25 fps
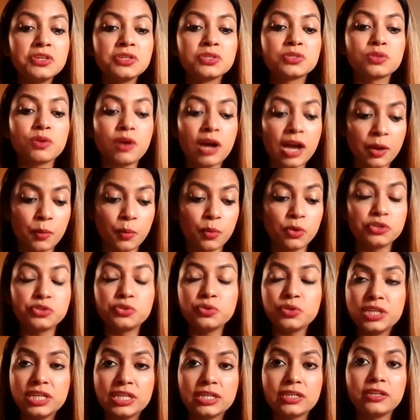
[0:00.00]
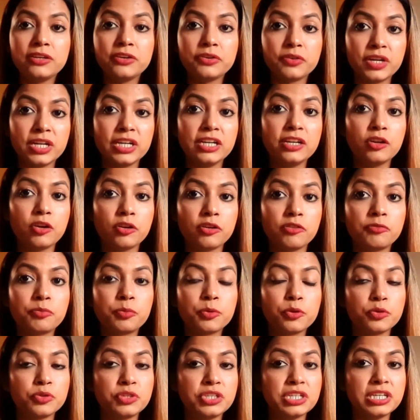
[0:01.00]
So I want to eat really a lot of
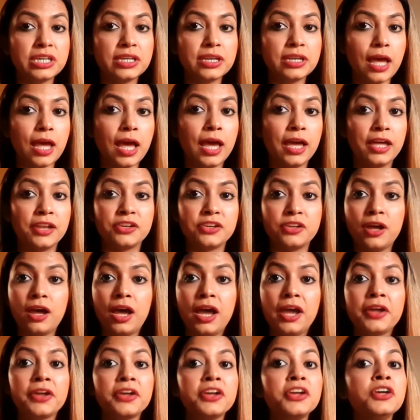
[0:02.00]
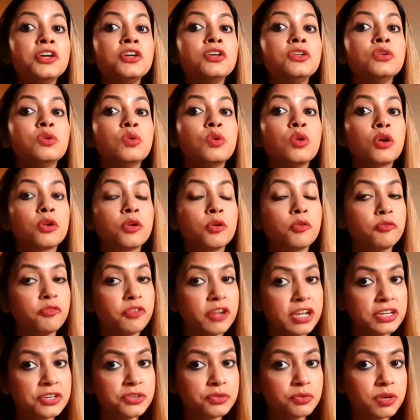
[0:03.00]
protein, and I do a lot of
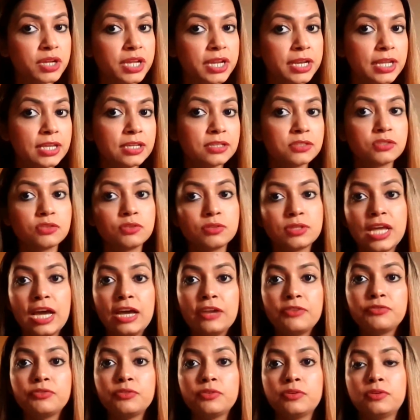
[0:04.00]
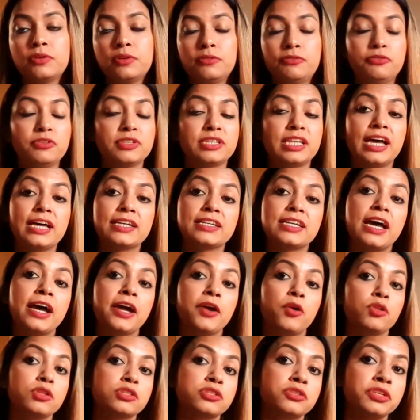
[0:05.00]
weight training, so that for that
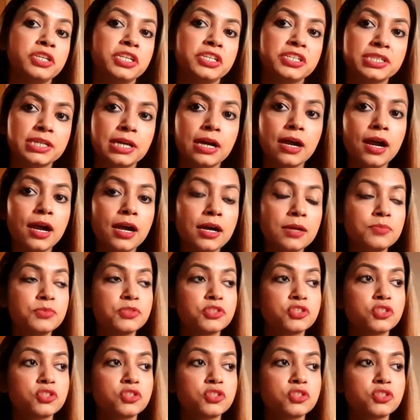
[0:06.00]
I also need carbs.